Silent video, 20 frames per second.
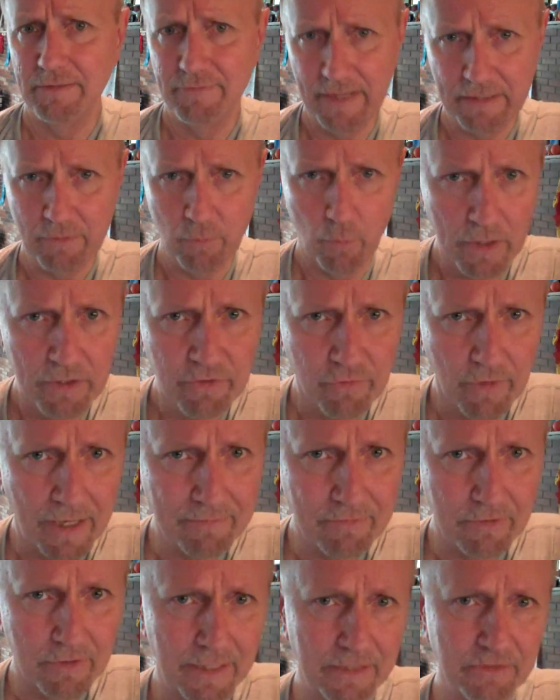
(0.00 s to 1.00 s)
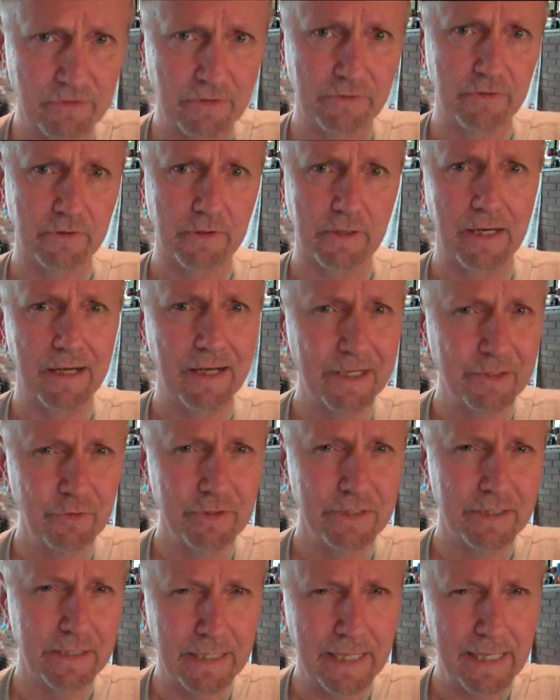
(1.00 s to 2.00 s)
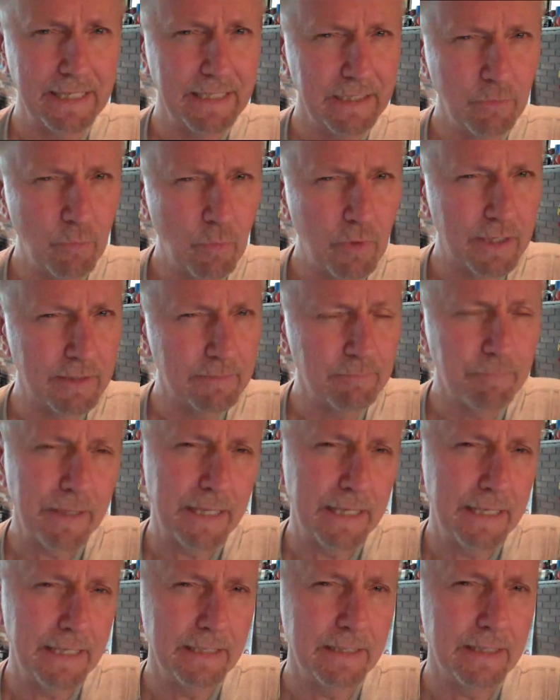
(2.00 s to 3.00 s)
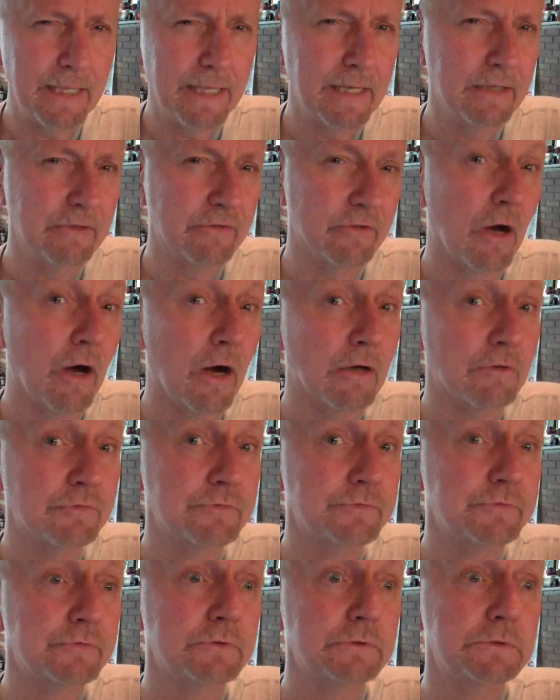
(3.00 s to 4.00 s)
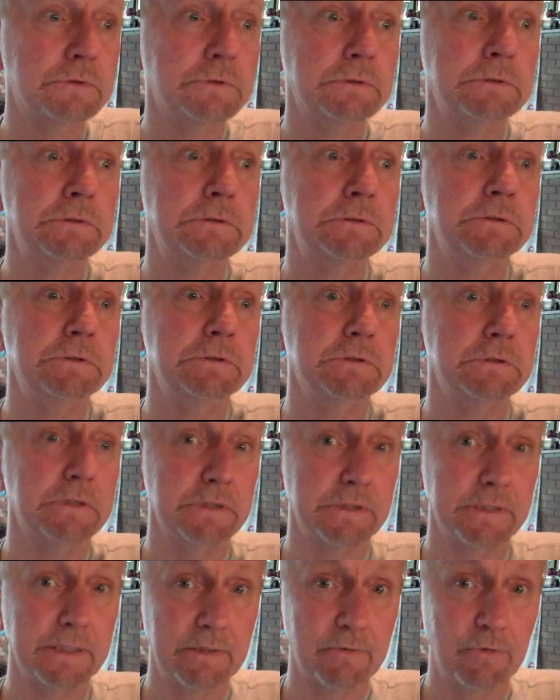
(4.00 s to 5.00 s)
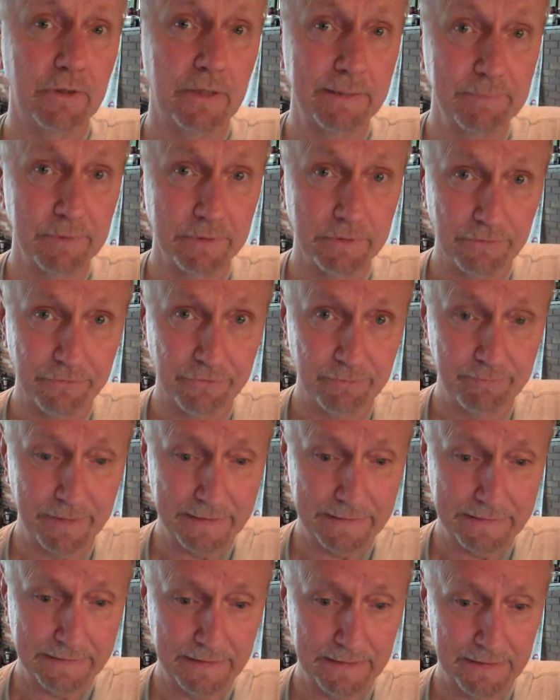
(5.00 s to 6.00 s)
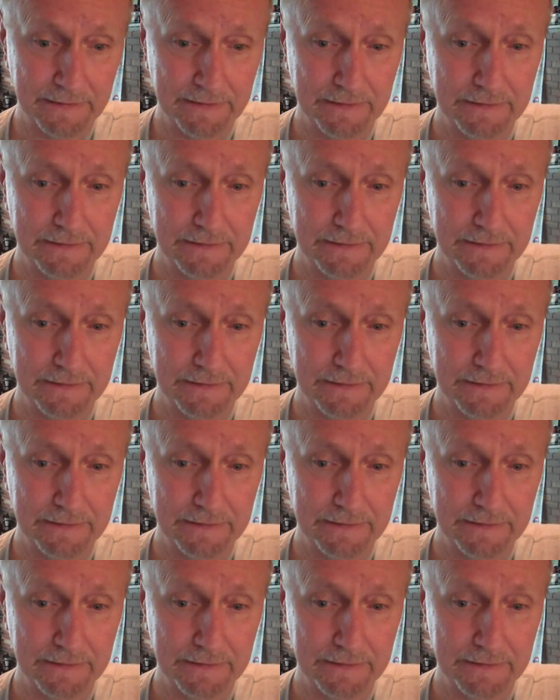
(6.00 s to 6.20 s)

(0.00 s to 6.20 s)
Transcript: In fact, one driver actually took 191 paid days off because he had to wipe a little spit.